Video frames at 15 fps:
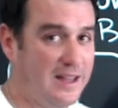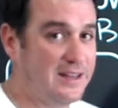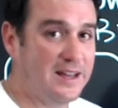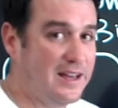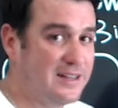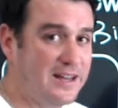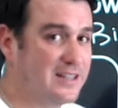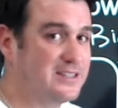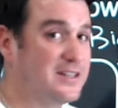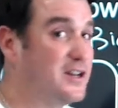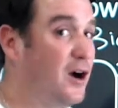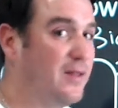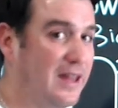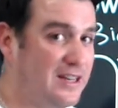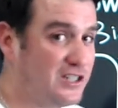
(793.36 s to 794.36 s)
It doesn't
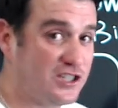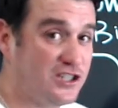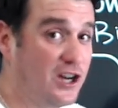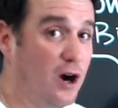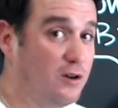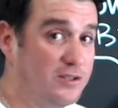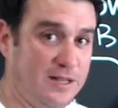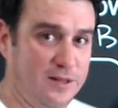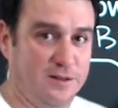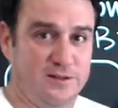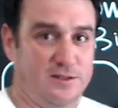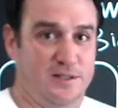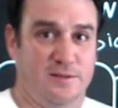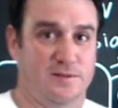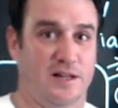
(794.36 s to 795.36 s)
know that. It just knows that
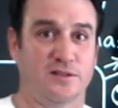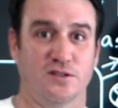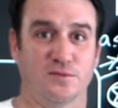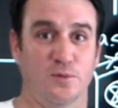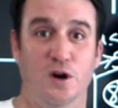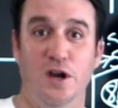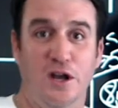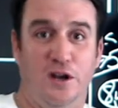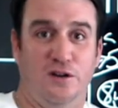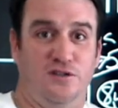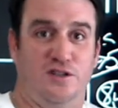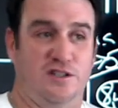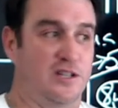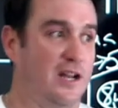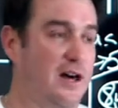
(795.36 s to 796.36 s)
this is like
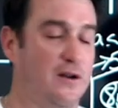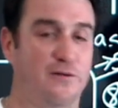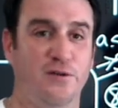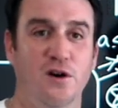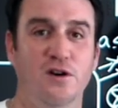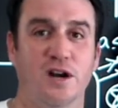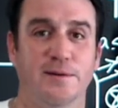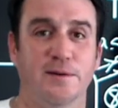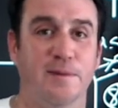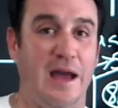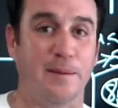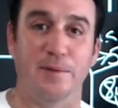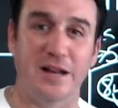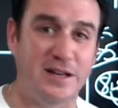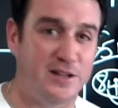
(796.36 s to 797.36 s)
there's just a lot of flow coming
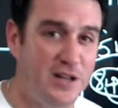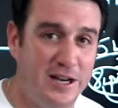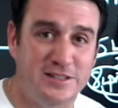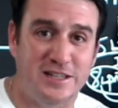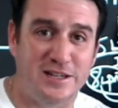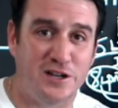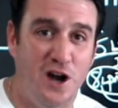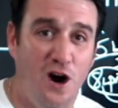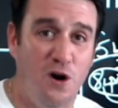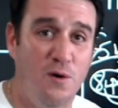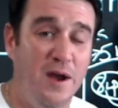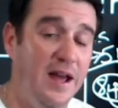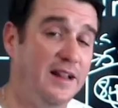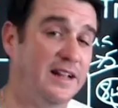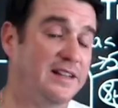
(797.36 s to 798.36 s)
back. But it doesn't
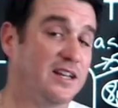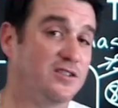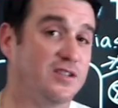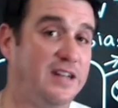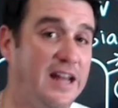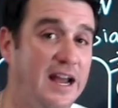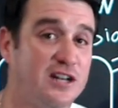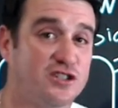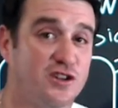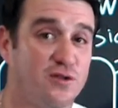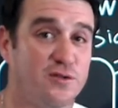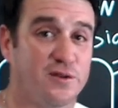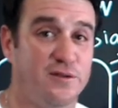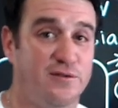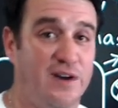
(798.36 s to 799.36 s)
know that there's an
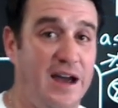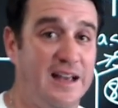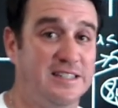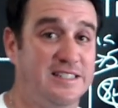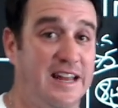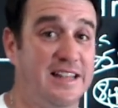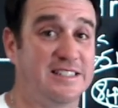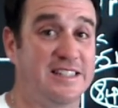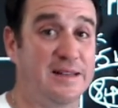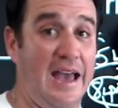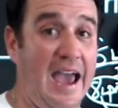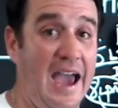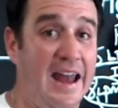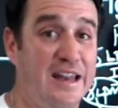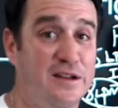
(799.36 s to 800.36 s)
external device that is
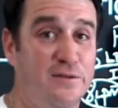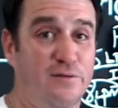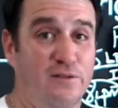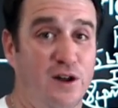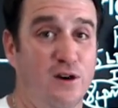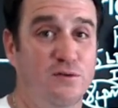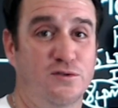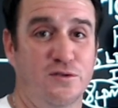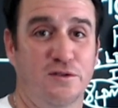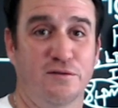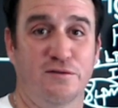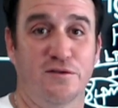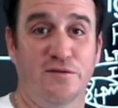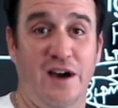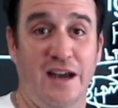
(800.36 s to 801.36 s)
adding flow to
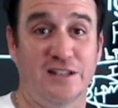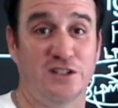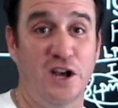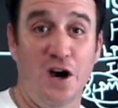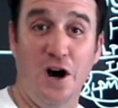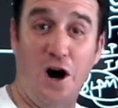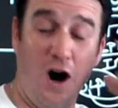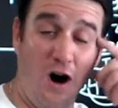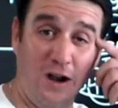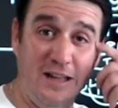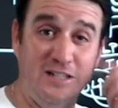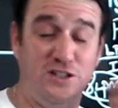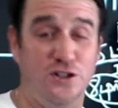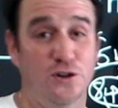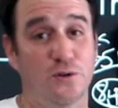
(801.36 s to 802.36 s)
the device. All
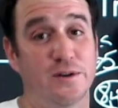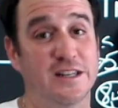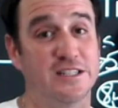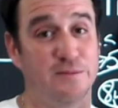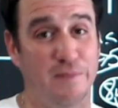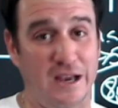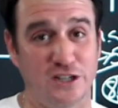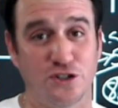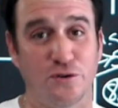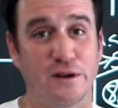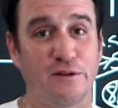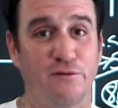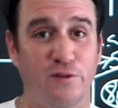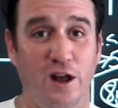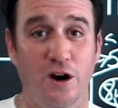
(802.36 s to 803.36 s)
it's doing is
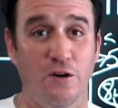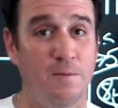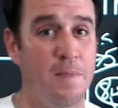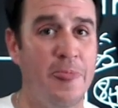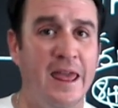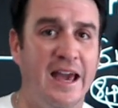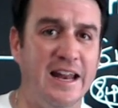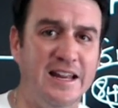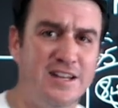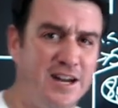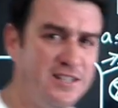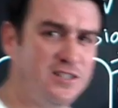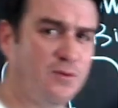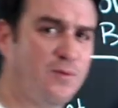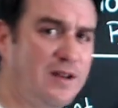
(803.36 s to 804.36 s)
measuring flow. And it
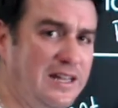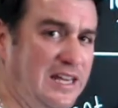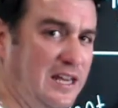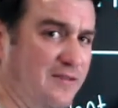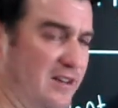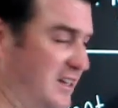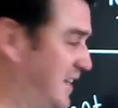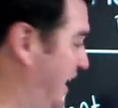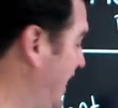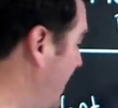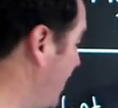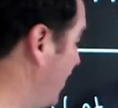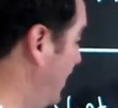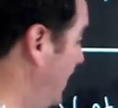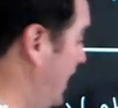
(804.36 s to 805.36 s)
doesn't really even
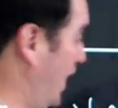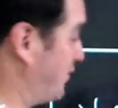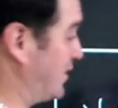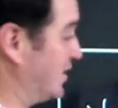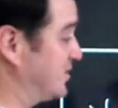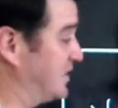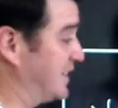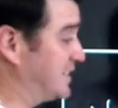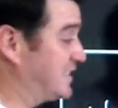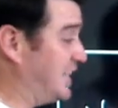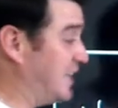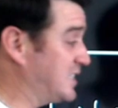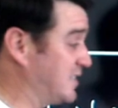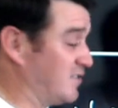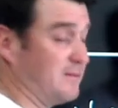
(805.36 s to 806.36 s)
care if there's an
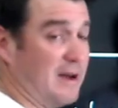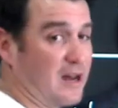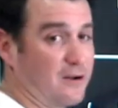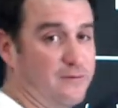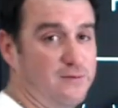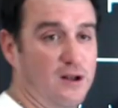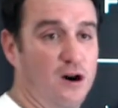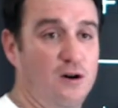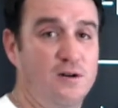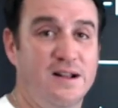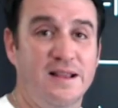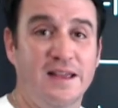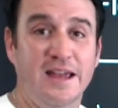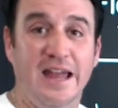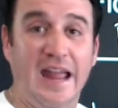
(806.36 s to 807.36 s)
excessive amount of
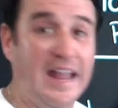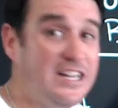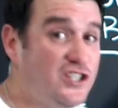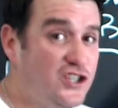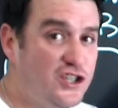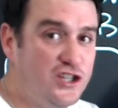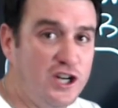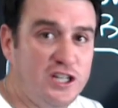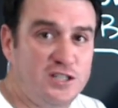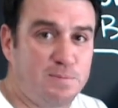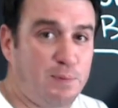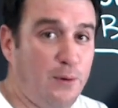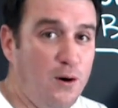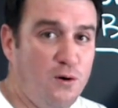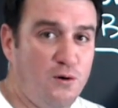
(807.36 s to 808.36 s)
flow. It's
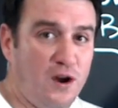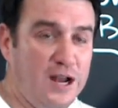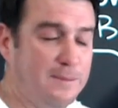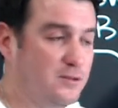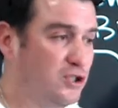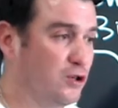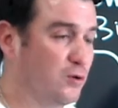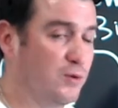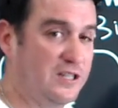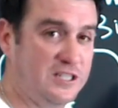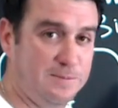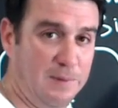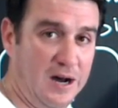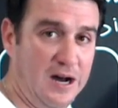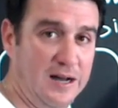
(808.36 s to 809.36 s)
just programmed to
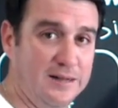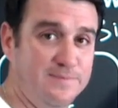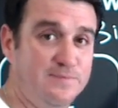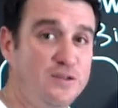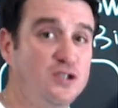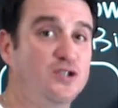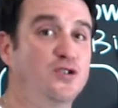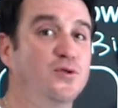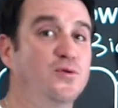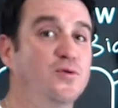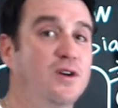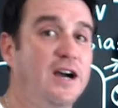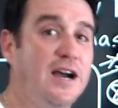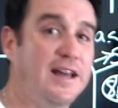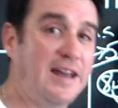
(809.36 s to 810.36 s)
respond
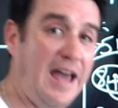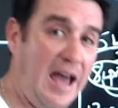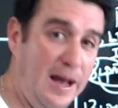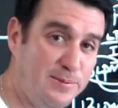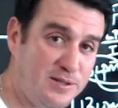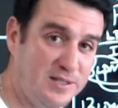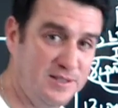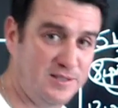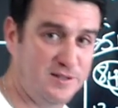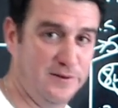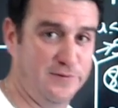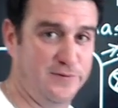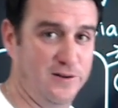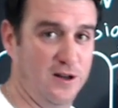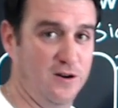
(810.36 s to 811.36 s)
to an absence
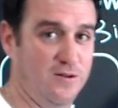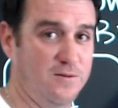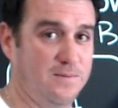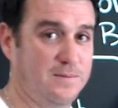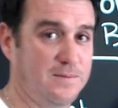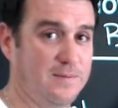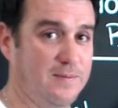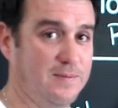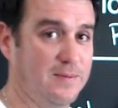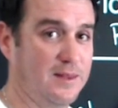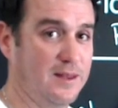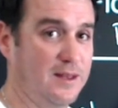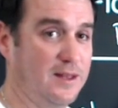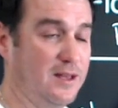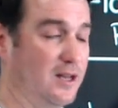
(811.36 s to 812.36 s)
of flow.
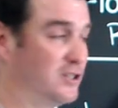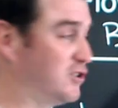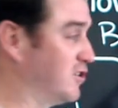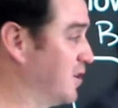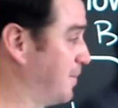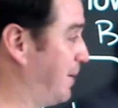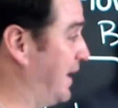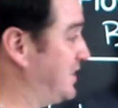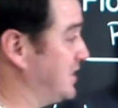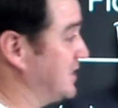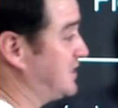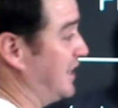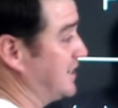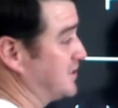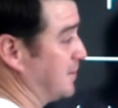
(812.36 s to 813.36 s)
So your
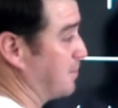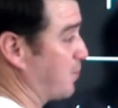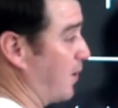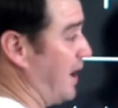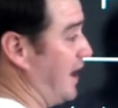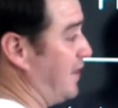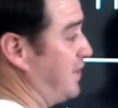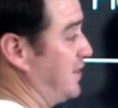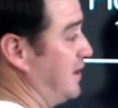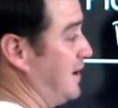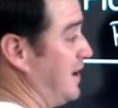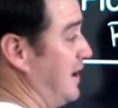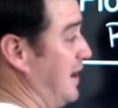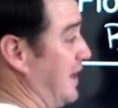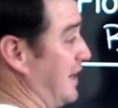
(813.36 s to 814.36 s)
patient takes a breath.
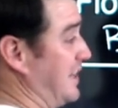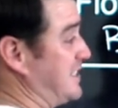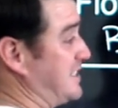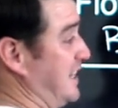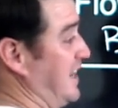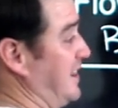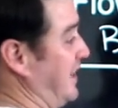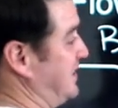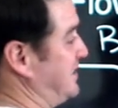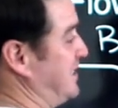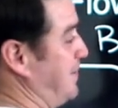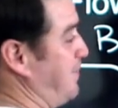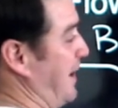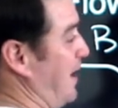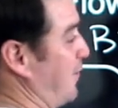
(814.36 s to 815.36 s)
Let's say they
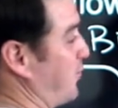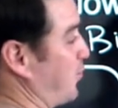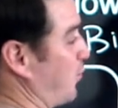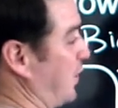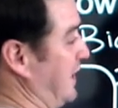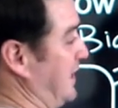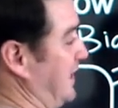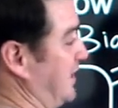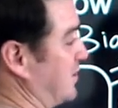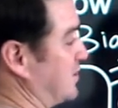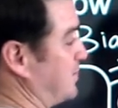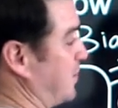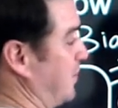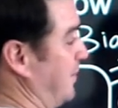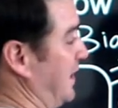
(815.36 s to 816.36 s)
sip out 3
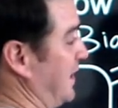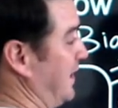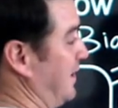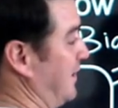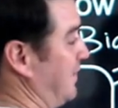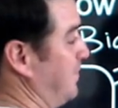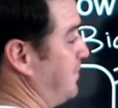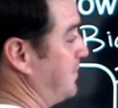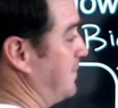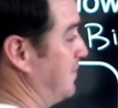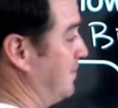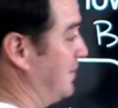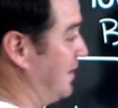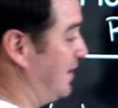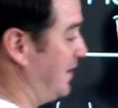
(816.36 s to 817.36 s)
liters per minute.
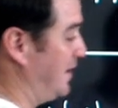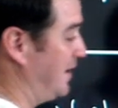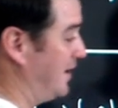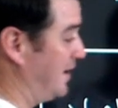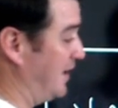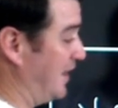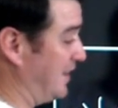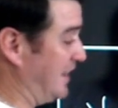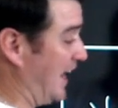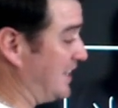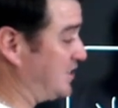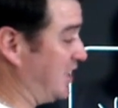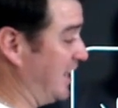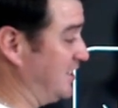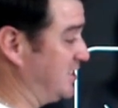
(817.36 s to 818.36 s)

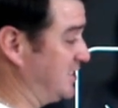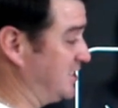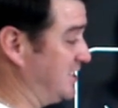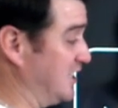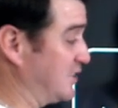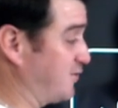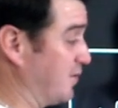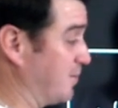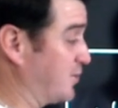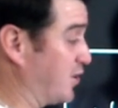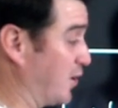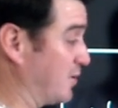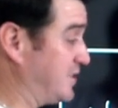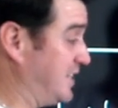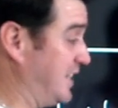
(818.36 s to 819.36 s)
That changes this from
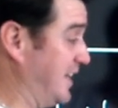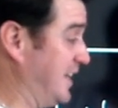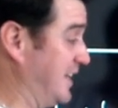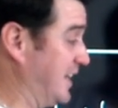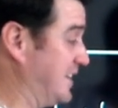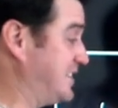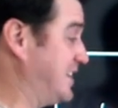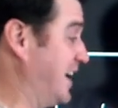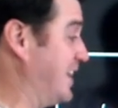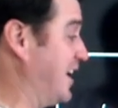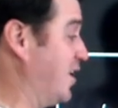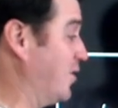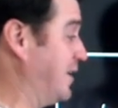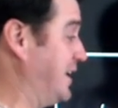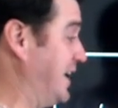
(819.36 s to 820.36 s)
13. Let's say they
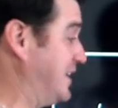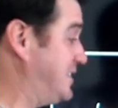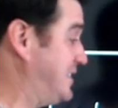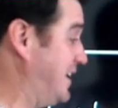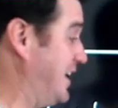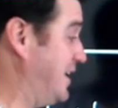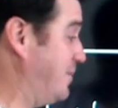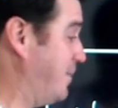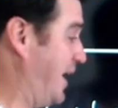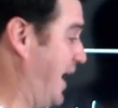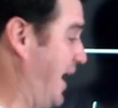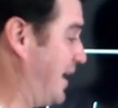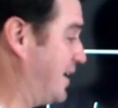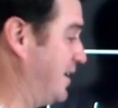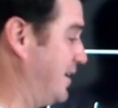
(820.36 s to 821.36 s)
only get 10
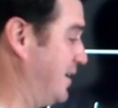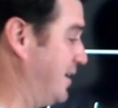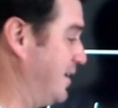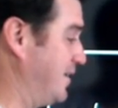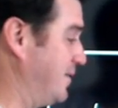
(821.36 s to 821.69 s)
back.